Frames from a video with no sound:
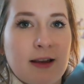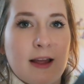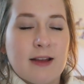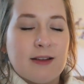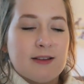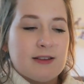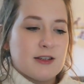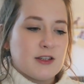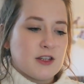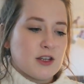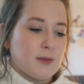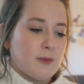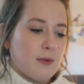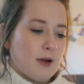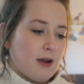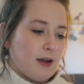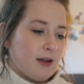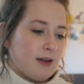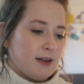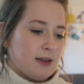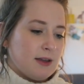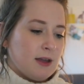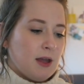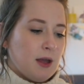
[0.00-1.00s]
lent it to
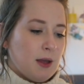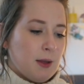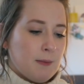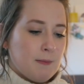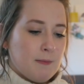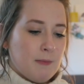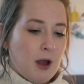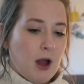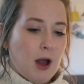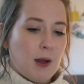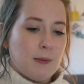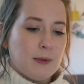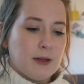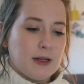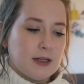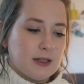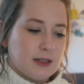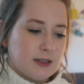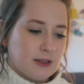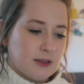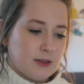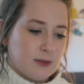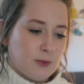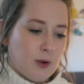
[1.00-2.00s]
my mum
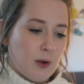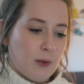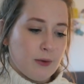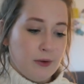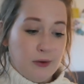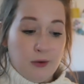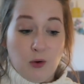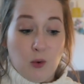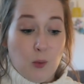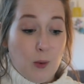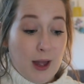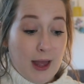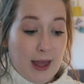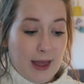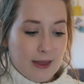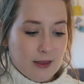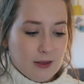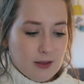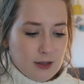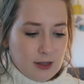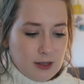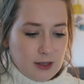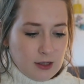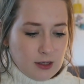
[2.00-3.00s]
while we were
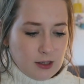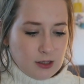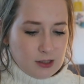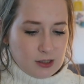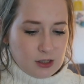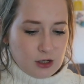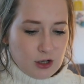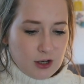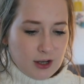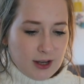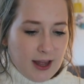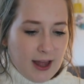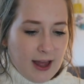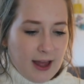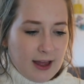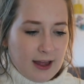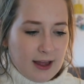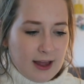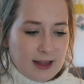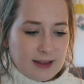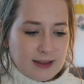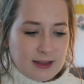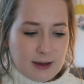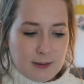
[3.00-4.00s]
away to look
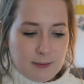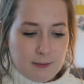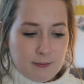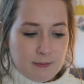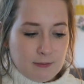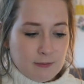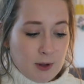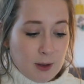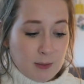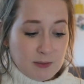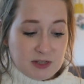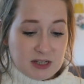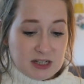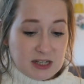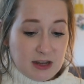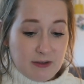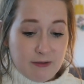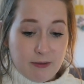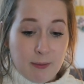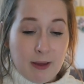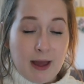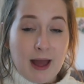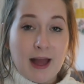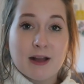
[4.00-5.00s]
at and then mum didn't
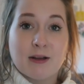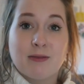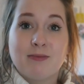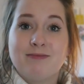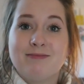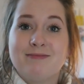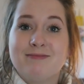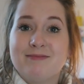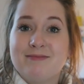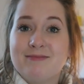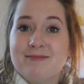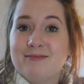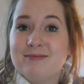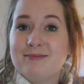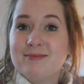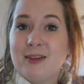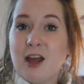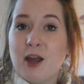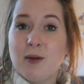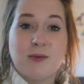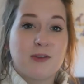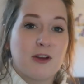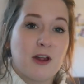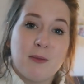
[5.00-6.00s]
give it back.
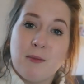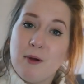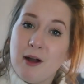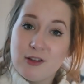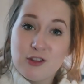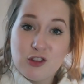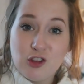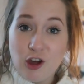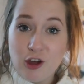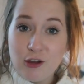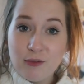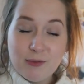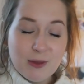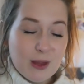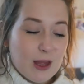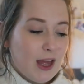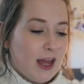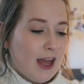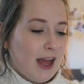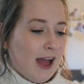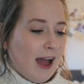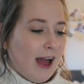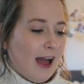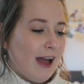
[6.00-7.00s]
Hope you don't mind, Joe.
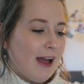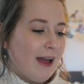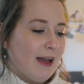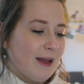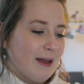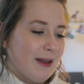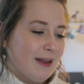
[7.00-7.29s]
Uh,